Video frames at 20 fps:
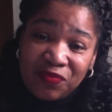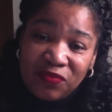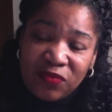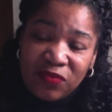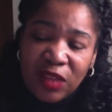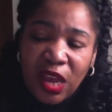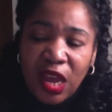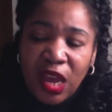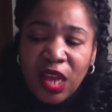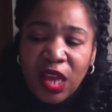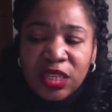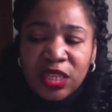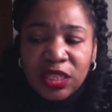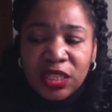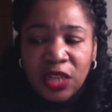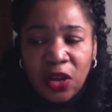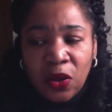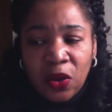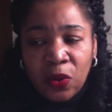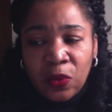And
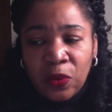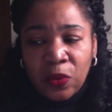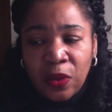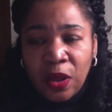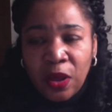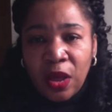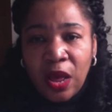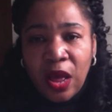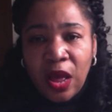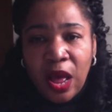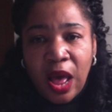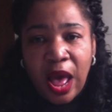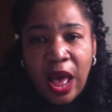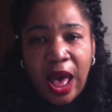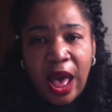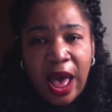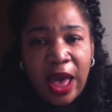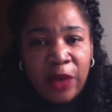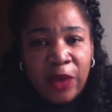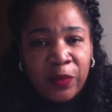so
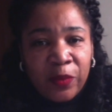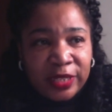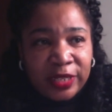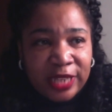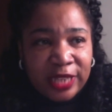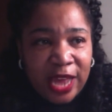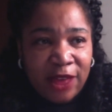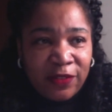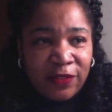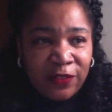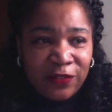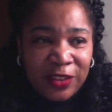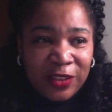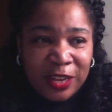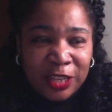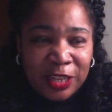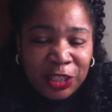I want to have a V N